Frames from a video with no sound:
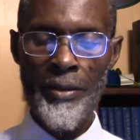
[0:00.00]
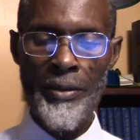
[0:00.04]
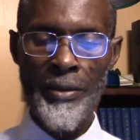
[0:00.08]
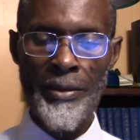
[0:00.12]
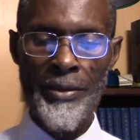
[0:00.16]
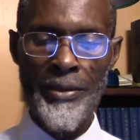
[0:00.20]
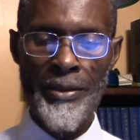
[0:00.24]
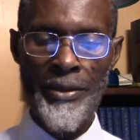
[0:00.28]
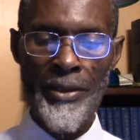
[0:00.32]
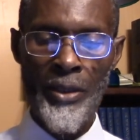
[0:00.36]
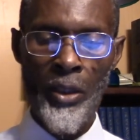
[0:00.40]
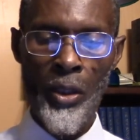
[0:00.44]

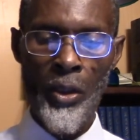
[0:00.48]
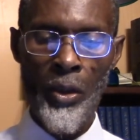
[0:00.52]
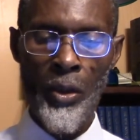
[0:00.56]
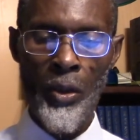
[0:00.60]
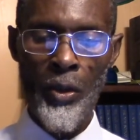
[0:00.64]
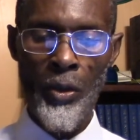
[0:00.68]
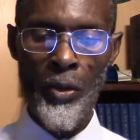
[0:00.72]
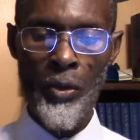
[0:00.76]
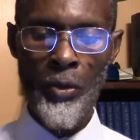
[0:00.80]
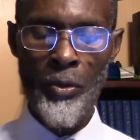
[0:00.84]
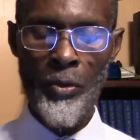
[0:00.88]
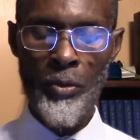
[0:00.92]

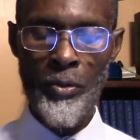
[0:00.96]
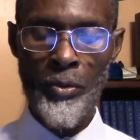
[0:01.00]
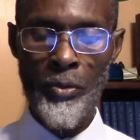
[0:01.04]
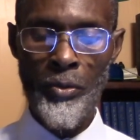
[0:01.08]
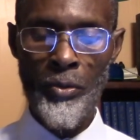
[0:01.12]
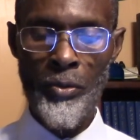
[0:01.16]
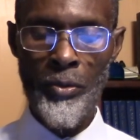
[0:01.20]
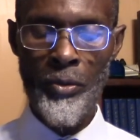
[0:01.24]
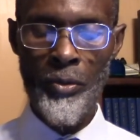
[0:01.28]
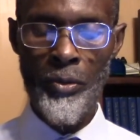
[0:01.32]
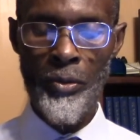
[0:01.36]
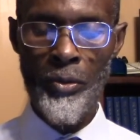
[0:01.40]
So
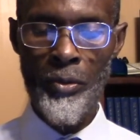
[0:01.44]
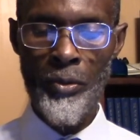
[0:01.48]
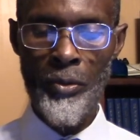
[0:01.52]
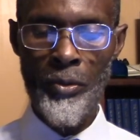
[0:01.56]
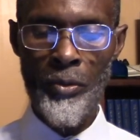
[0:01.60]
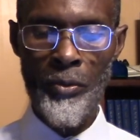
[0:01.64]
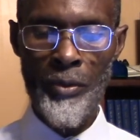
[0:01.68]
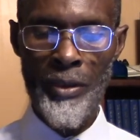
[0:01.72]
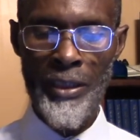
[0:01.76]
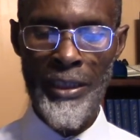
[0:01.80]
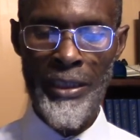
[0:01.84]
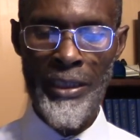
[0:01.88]

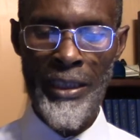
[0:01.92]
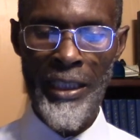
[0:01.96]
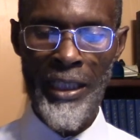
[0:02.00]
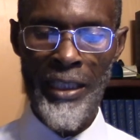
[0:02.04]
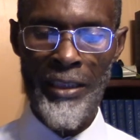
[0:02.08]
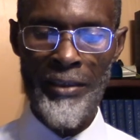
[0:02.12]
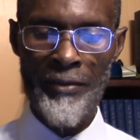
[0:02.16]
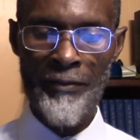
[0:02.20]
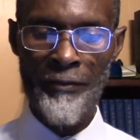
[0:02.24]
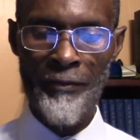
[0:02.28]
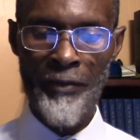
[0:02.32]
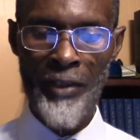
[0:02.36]
we
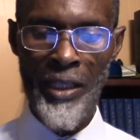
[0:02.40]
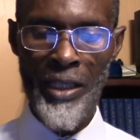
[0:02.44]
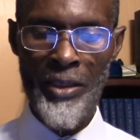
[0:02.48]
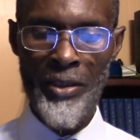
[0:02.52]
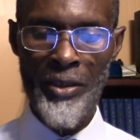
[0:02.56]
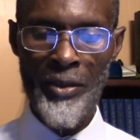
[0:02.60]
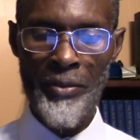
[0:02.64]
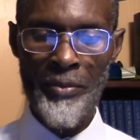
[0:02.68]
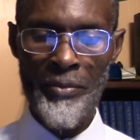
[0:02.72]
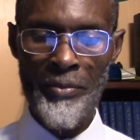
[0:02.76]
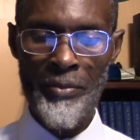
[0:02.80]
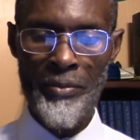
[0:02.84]
can't
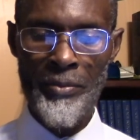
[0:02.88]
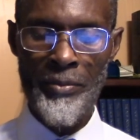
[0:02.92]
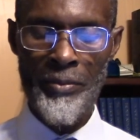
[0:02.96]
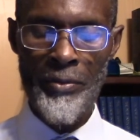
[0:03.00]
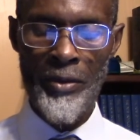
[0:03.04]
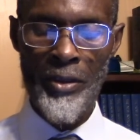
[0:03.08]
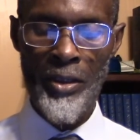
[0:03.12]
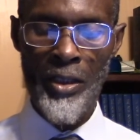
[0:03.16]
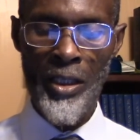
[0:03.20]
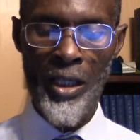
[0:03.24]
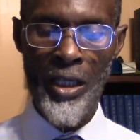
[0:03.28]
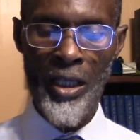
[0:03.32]
fathom
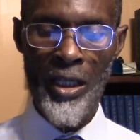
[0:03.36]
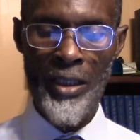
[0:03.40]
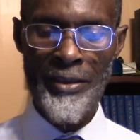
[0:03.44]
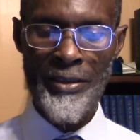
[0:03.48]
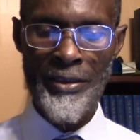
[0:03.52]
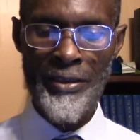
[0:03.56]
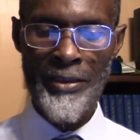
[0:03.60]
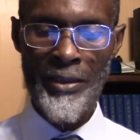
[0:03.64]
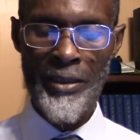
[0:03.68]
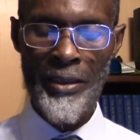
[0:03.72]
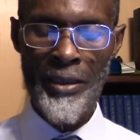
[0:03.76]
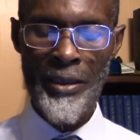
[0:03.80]
God.